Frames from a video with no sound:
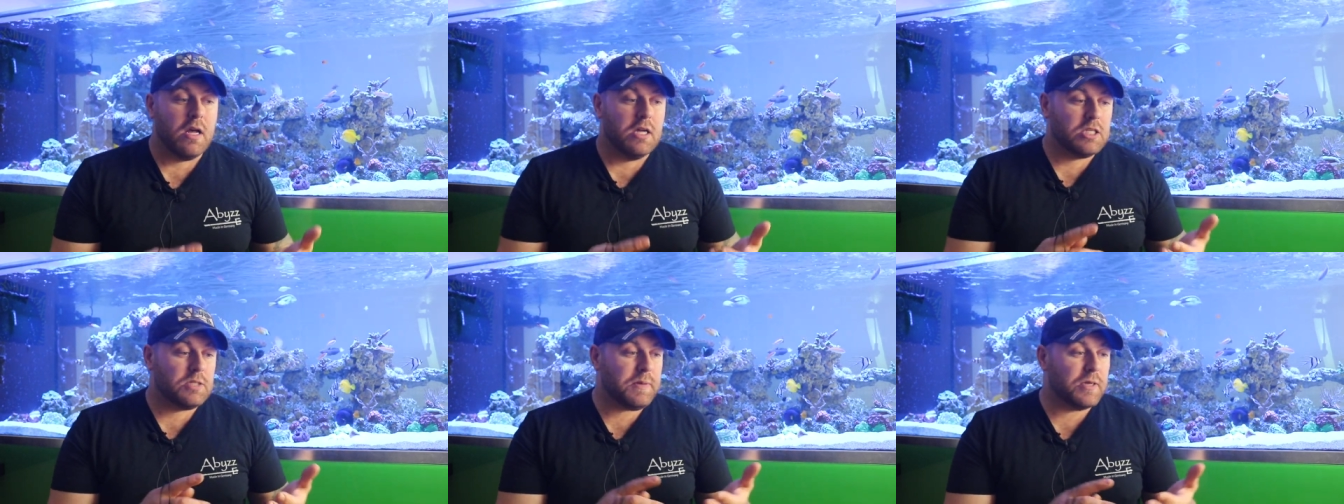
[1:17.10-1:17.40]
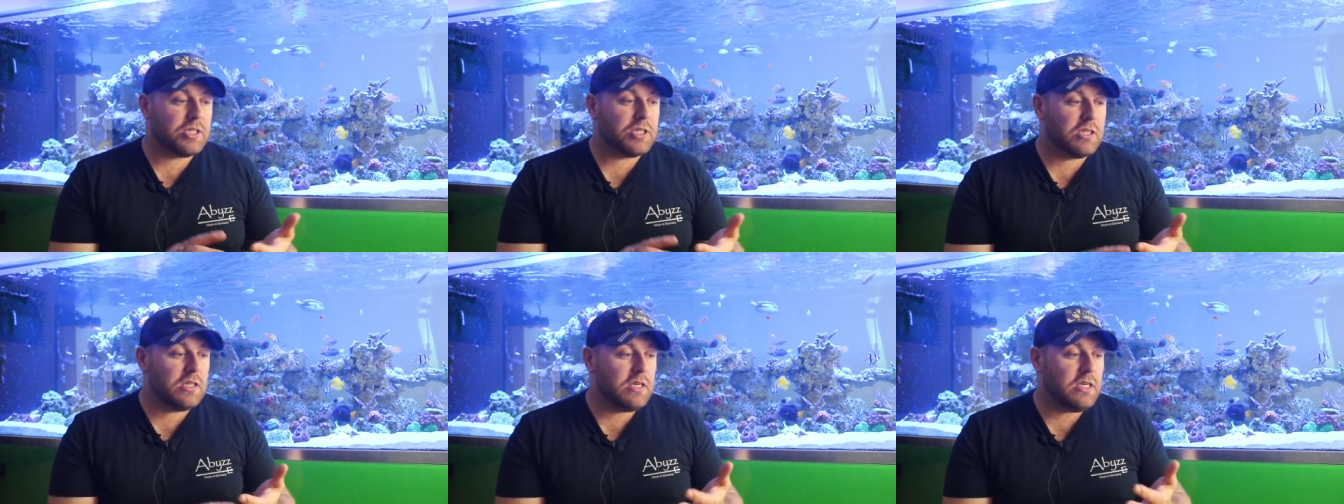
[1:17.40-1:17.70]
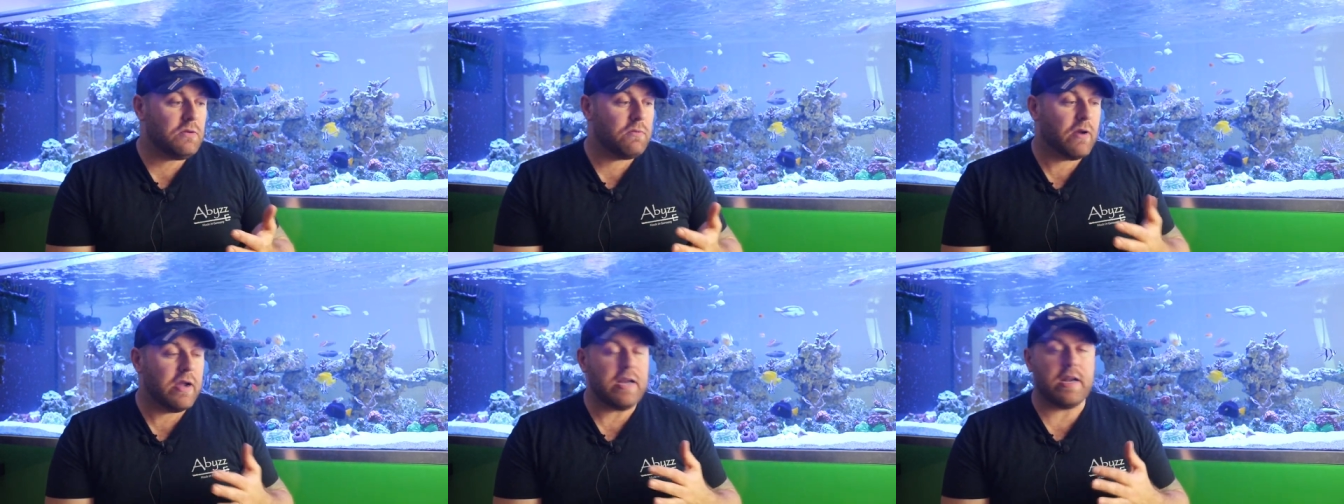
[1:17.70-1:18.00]

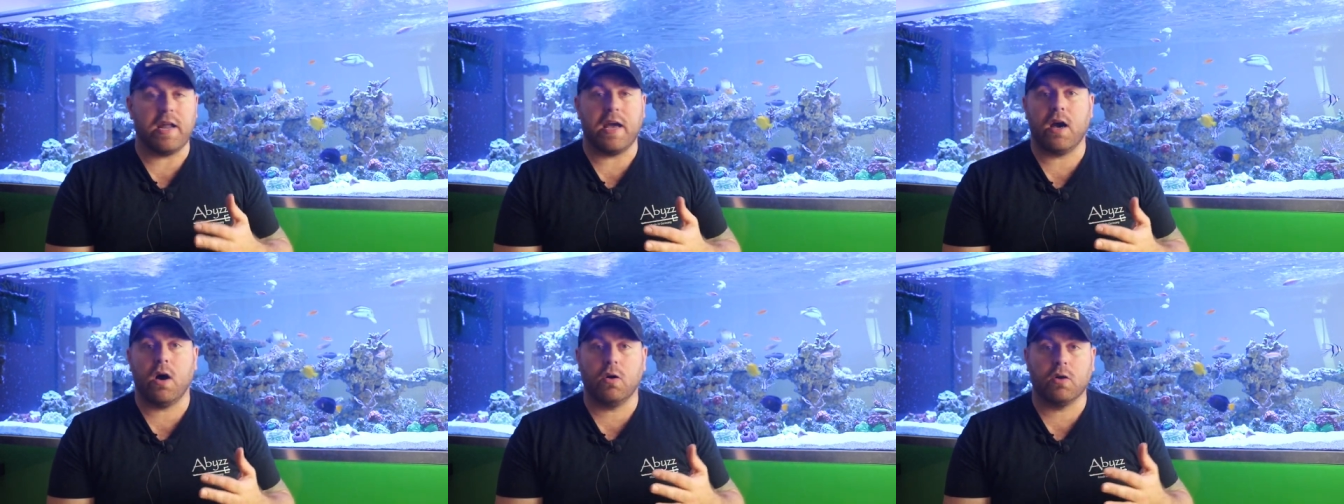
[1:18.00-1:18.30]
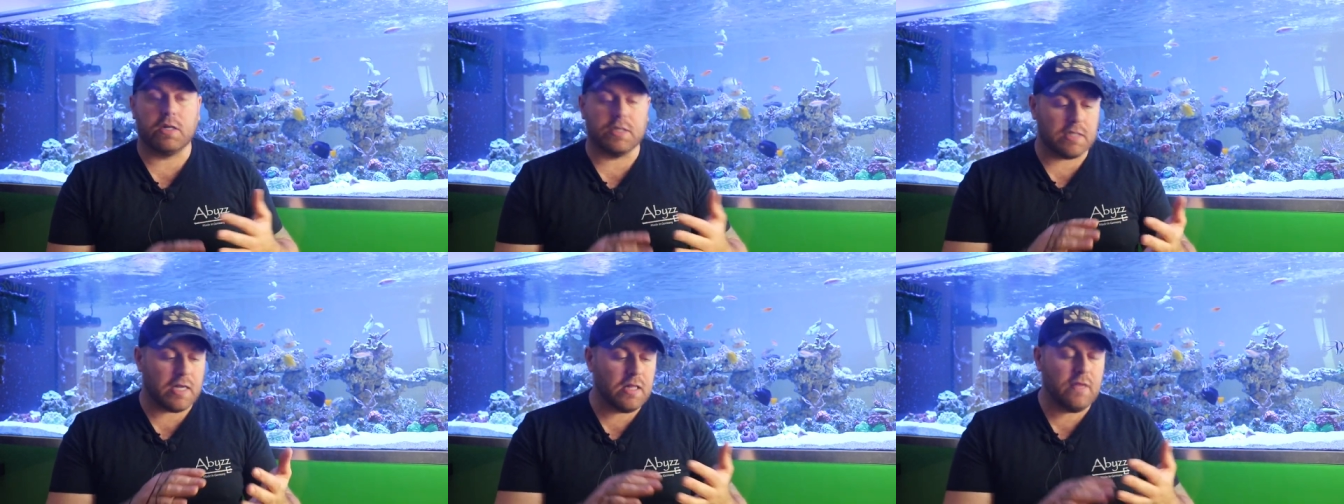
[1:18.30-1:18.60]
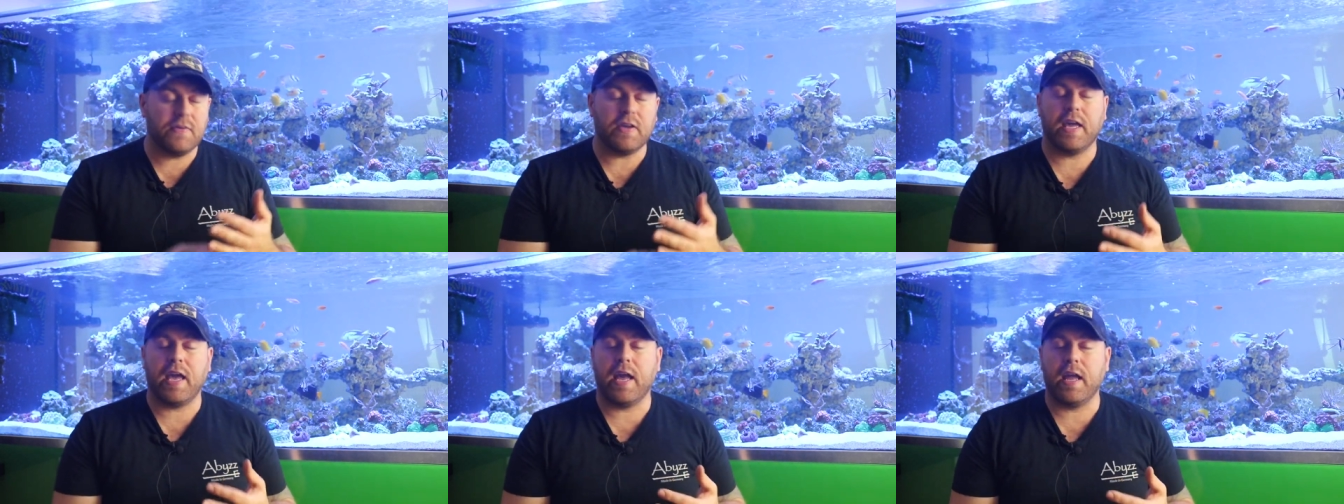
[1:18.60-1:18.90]
especially right now, because I
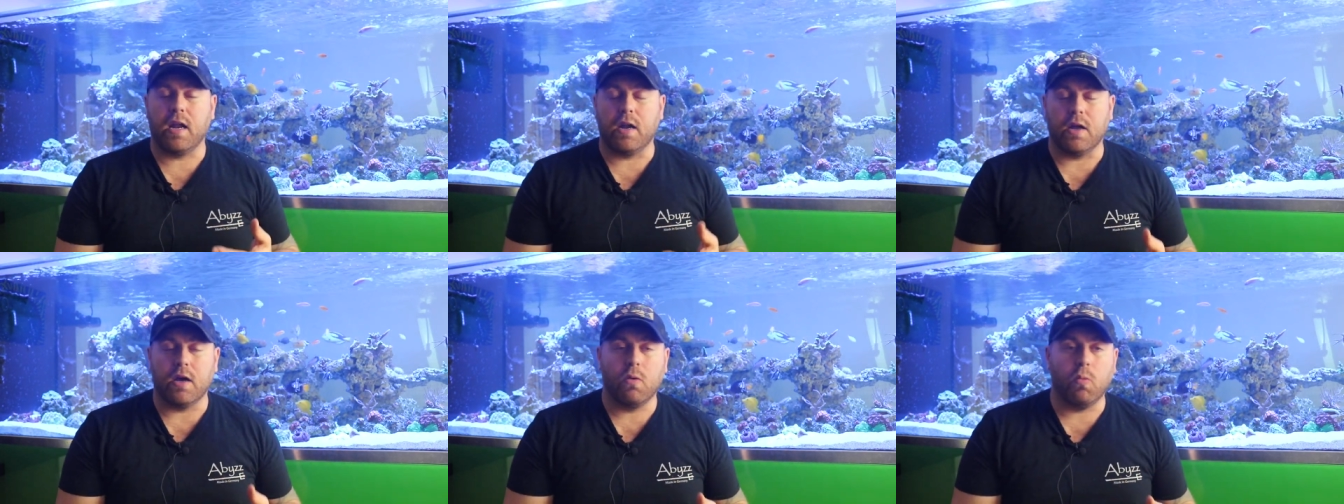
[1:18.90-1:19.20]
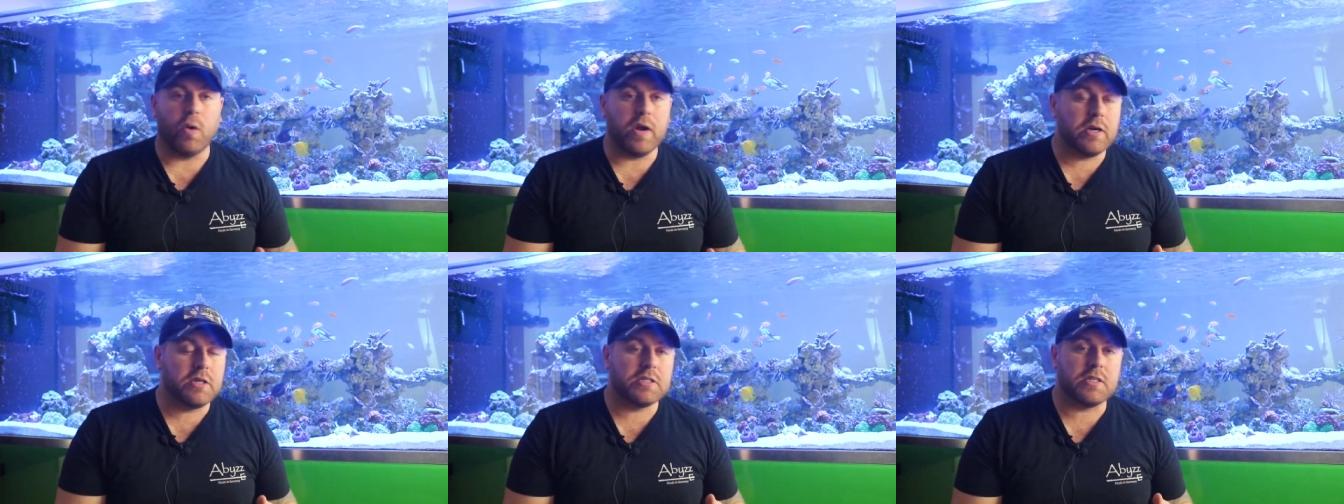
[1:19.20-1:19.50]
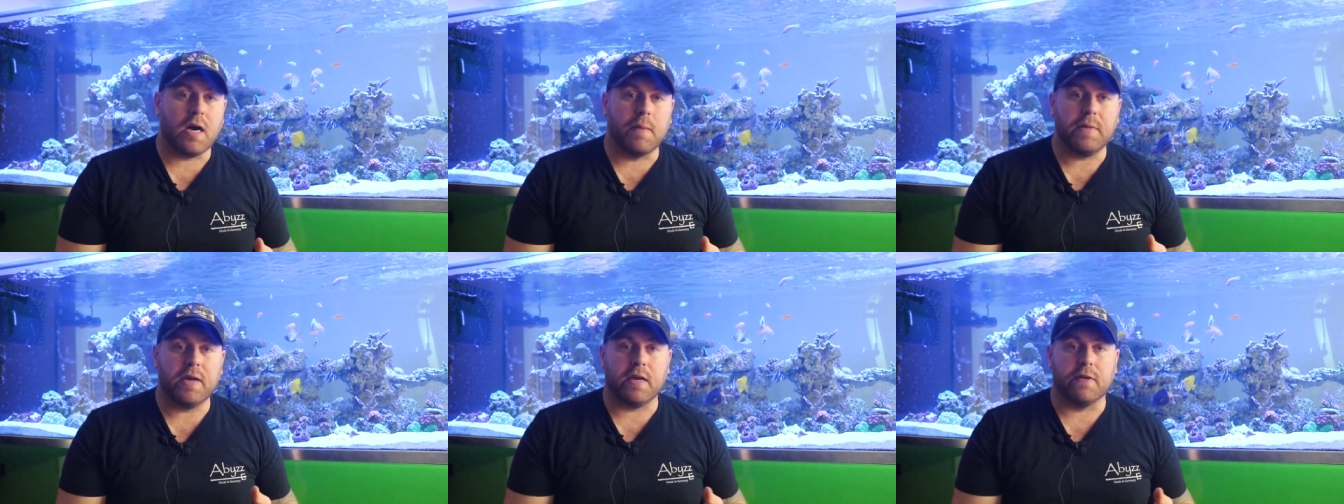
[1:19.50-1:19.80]
live in Canada, winter's
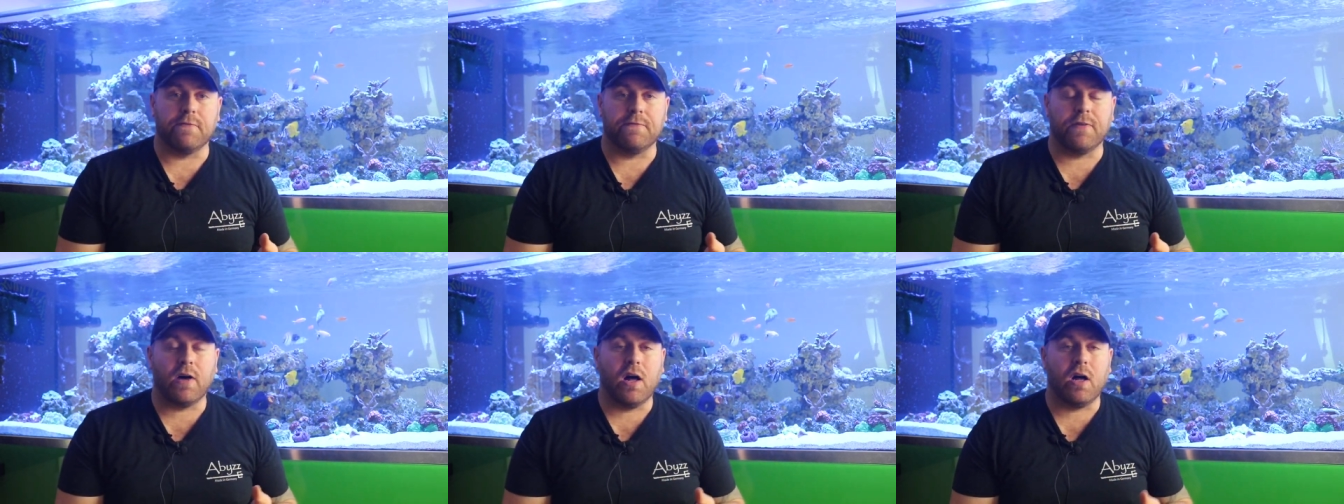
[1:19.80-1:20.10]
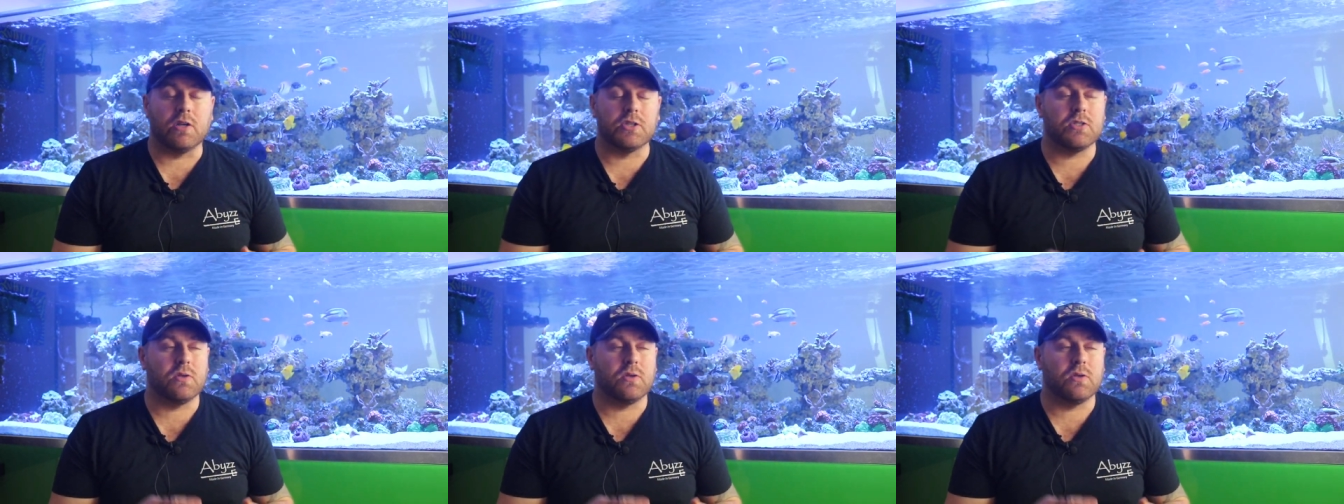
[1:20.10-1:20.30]
coming and fall.